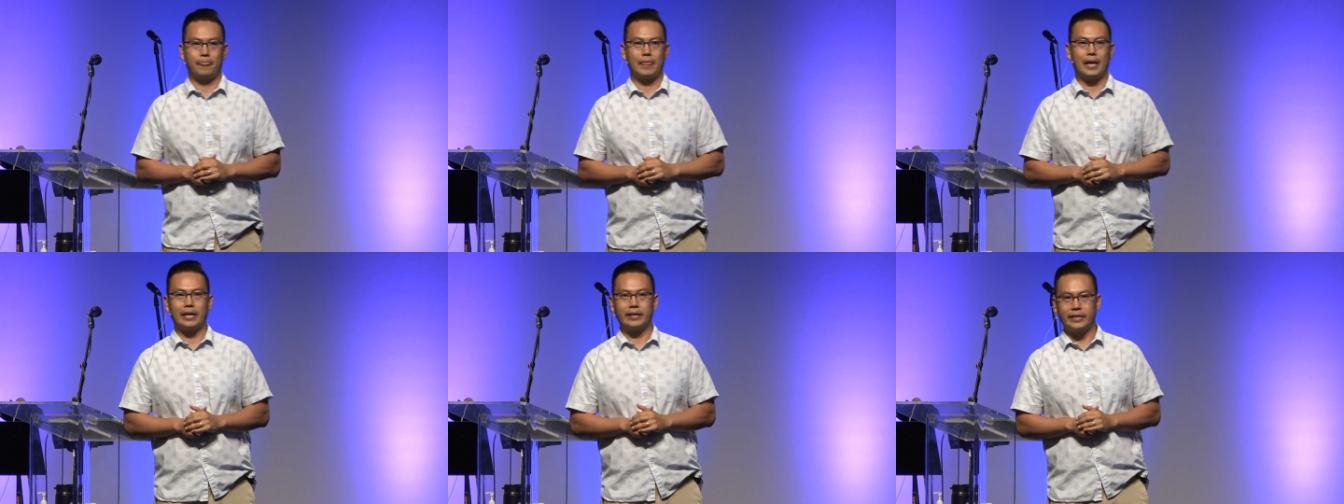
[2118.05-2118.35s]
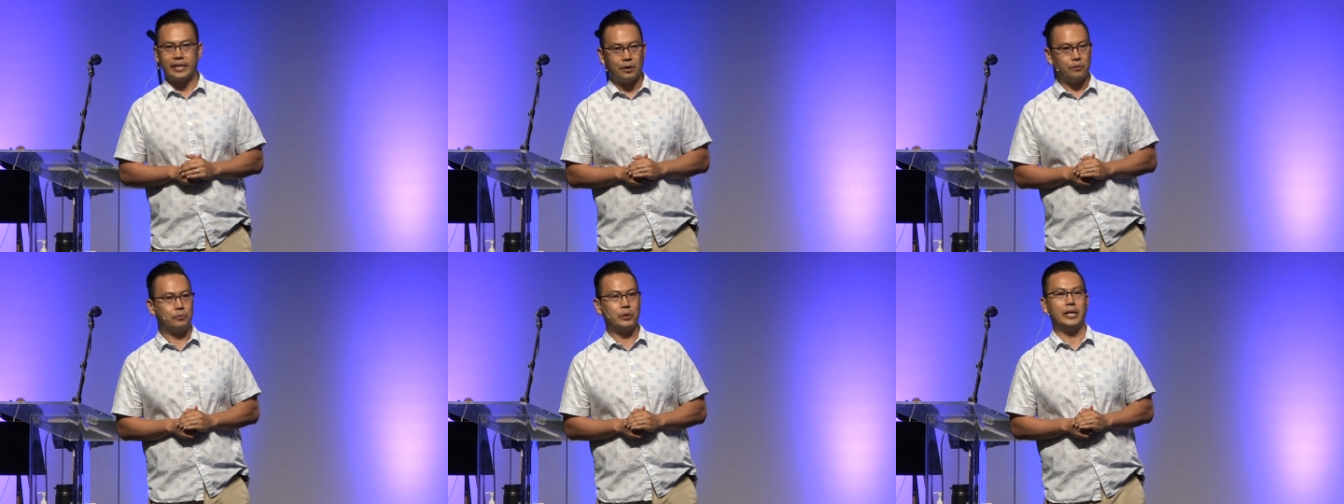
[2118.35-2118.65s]
and
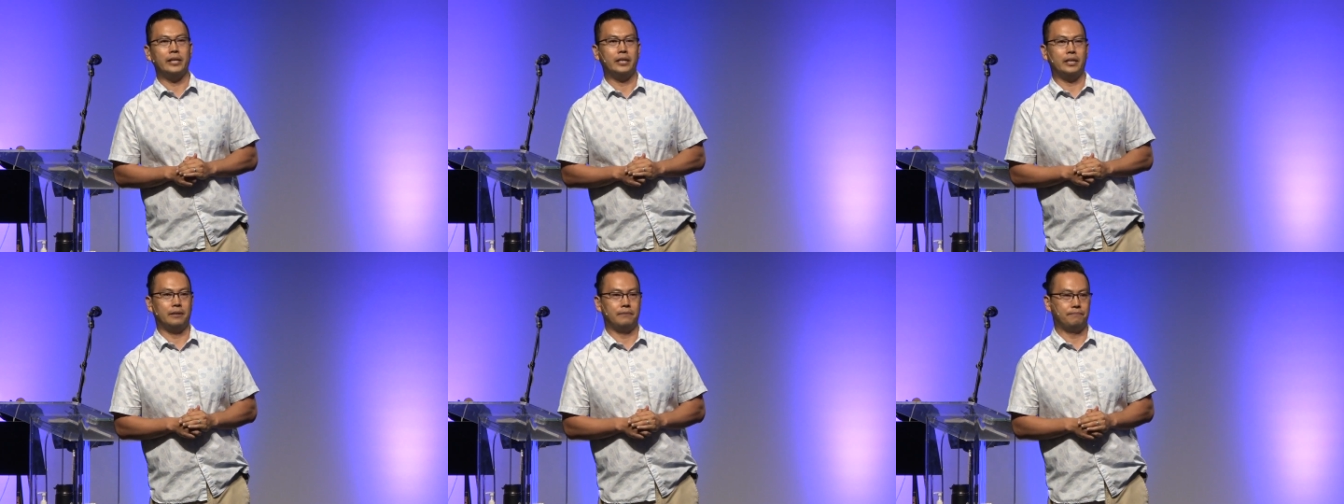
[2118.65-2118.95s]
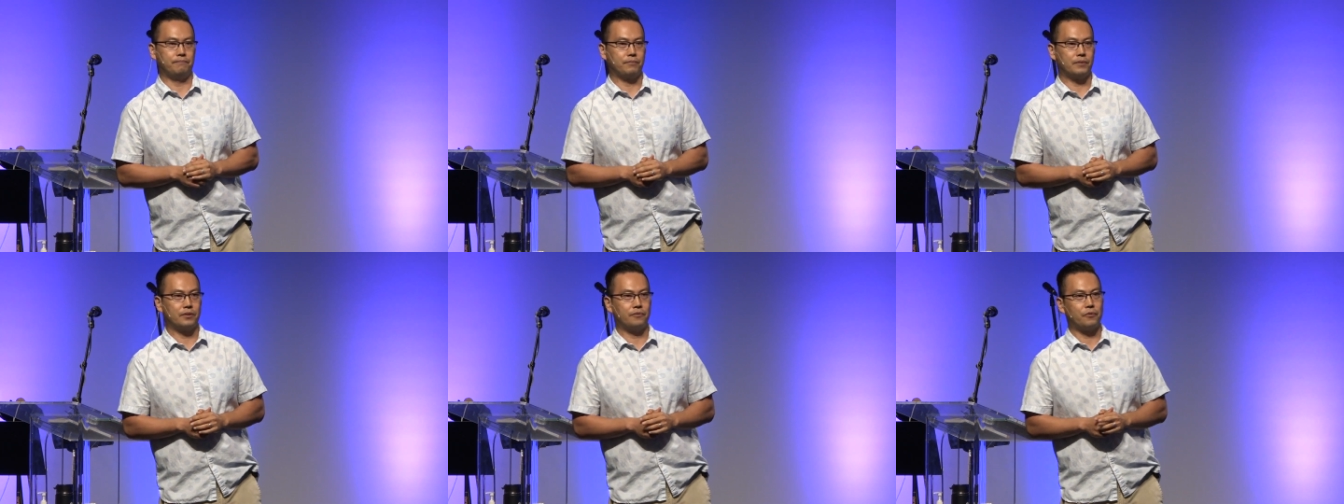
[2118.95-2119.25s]
get ready
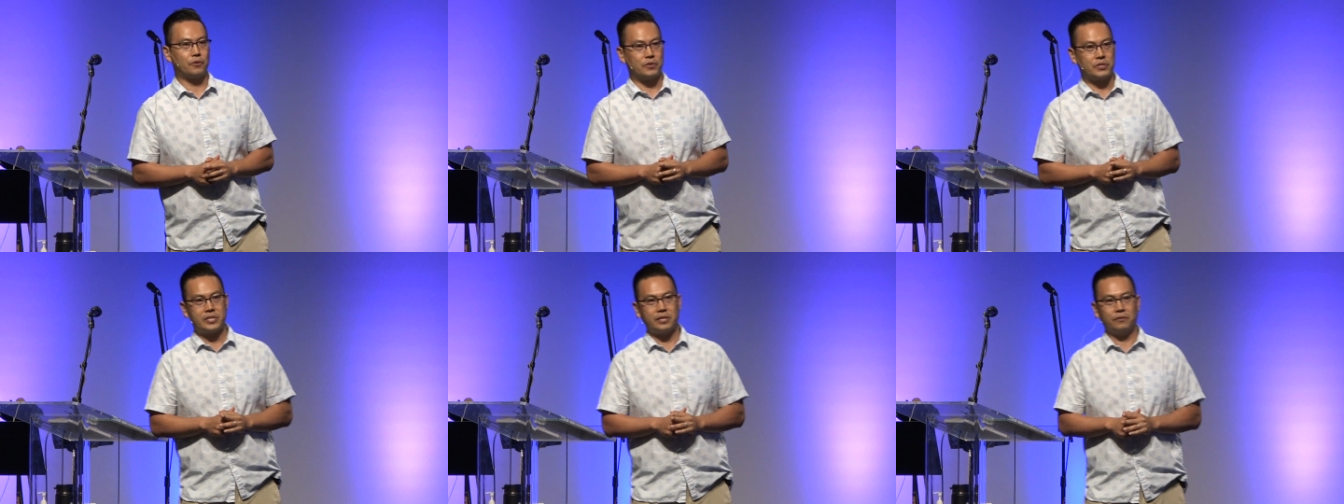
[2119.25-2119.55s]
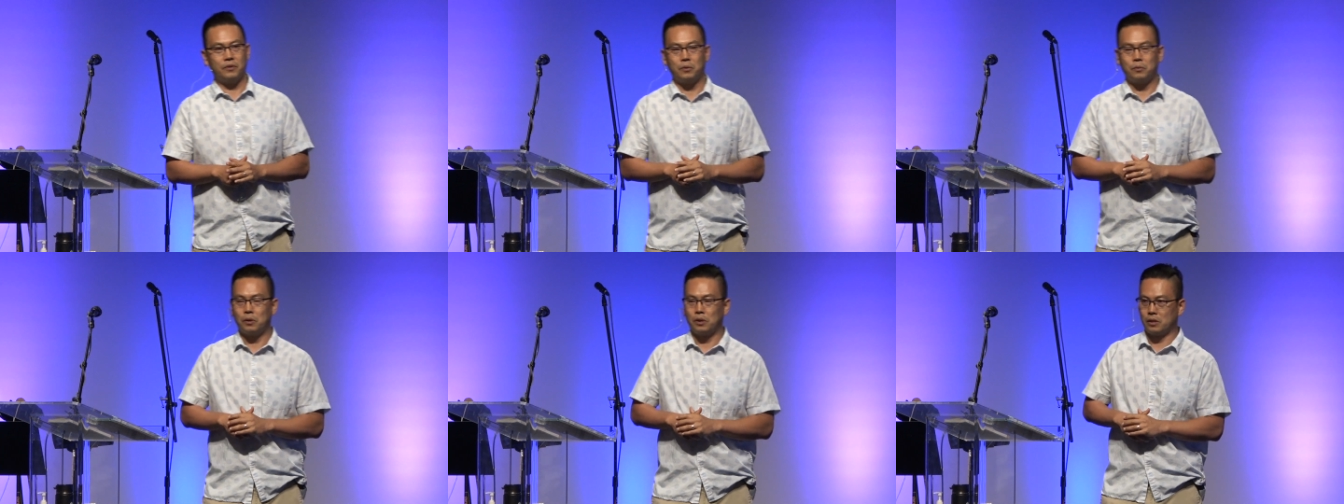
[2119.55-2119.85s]
for
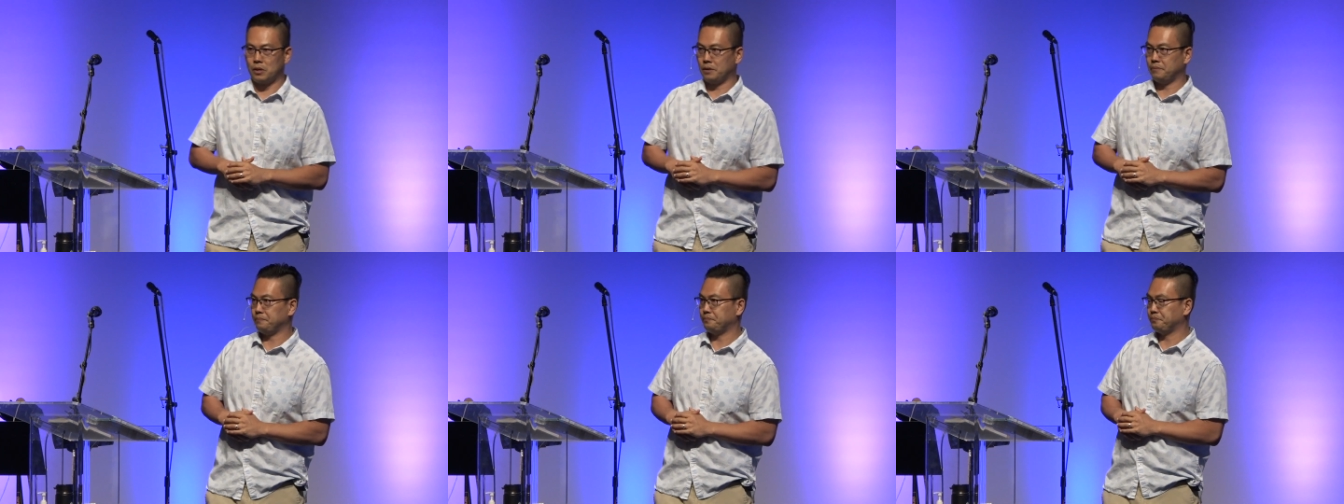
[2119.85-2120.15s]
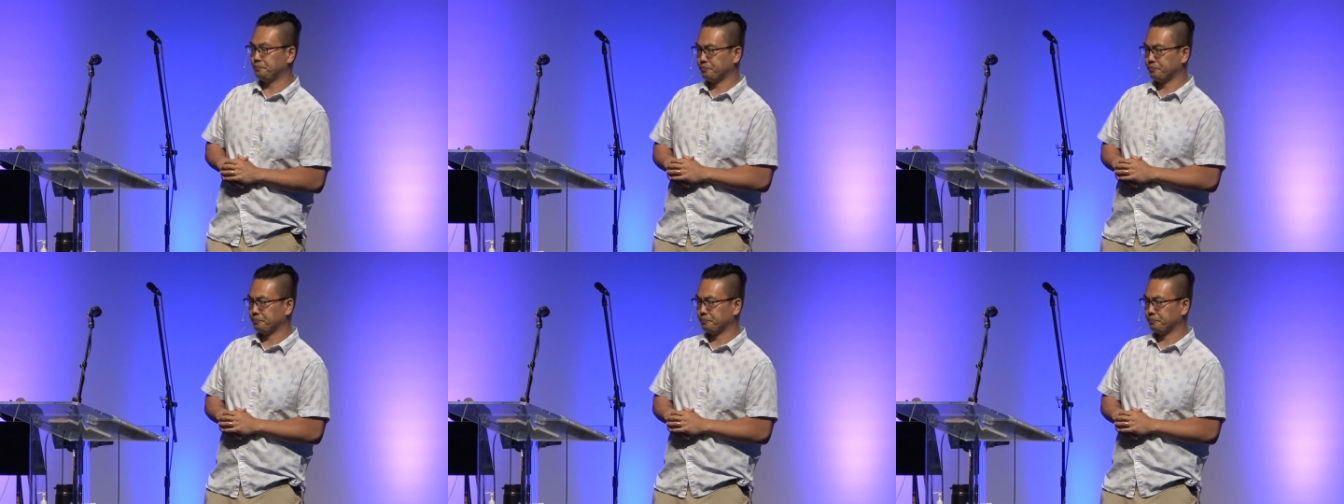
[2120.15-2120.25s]
civil war